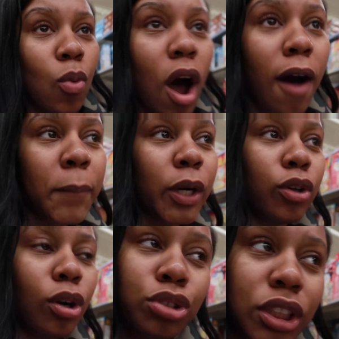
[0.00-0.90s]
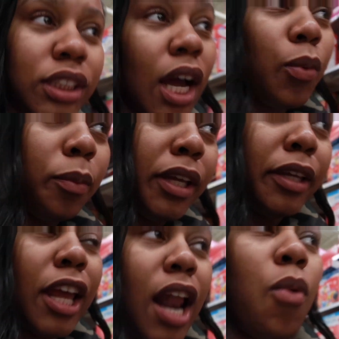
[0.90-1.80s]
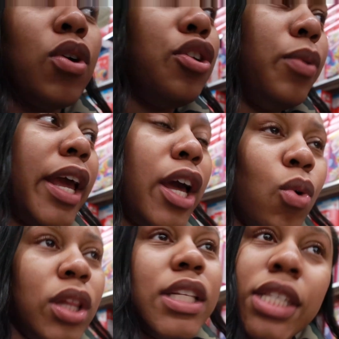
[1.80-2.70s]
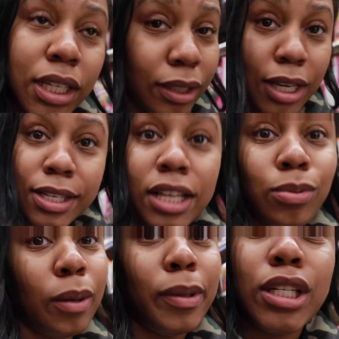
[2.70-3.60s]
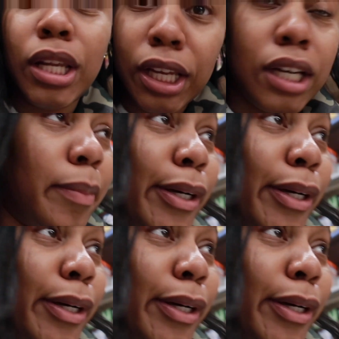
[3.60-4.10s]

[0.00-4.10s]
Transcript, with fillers: a Walmart grocery shop with me, and I want to do that on the 10th because that's when the bitch link come